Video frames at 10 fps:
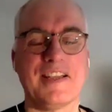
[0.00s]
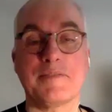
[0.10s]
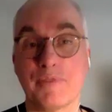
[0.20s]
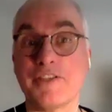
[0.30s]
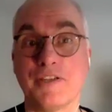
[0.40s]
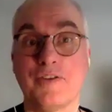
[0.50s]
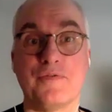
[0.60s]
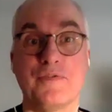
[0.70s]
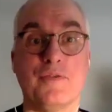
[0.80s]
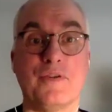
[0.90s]
expression
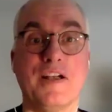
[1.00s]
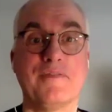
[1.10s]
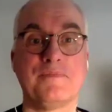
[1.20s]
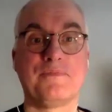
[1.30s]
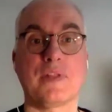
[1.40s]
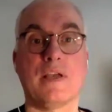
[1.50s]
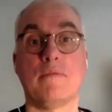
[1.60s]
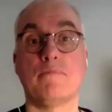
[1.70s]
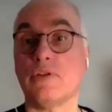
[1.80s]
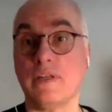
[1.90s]
of yoga.
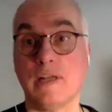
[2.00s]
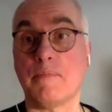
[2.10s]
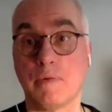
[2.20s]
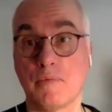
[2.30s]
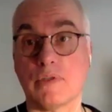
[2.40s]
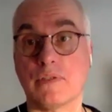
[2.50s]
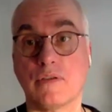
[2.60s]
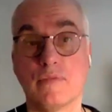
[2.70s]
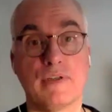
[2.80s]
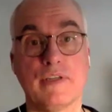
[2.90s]
Bodhidharma was a
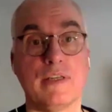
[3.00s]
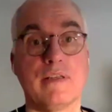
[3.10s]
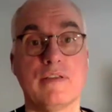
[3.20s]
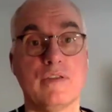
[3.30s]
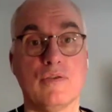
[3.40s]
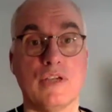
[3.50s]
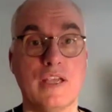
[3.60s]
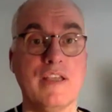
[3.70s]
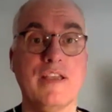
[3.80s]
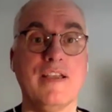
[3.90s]
complete
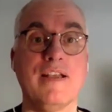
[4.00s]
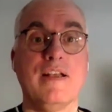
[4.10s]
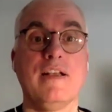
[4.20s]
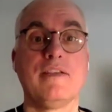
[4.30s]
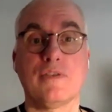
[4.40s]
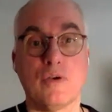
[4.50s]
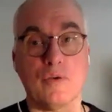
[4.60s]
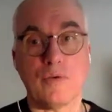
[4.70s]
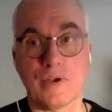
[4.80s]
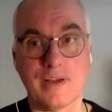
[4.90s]
yogi.
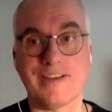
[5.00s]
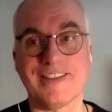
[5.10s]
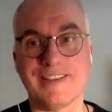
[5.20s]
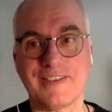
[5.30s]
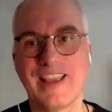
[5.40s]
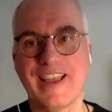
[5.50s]
So it's